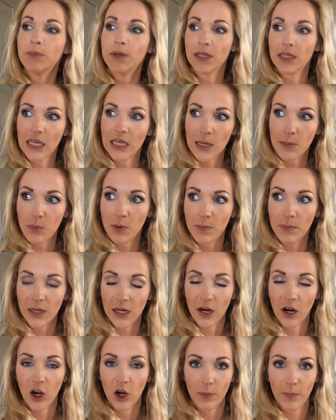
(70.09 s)
been keeping
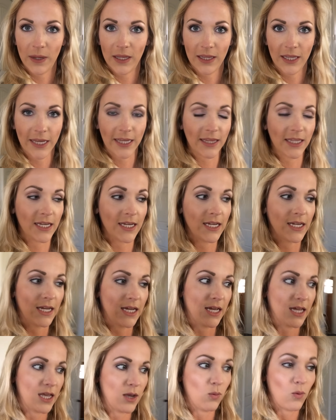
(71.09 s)
me a hermit lately
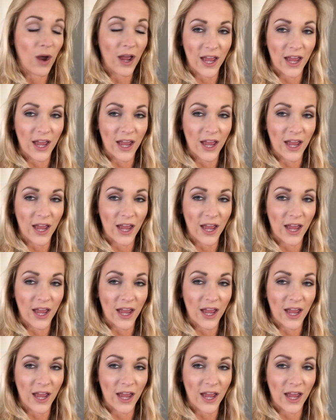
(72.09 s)
and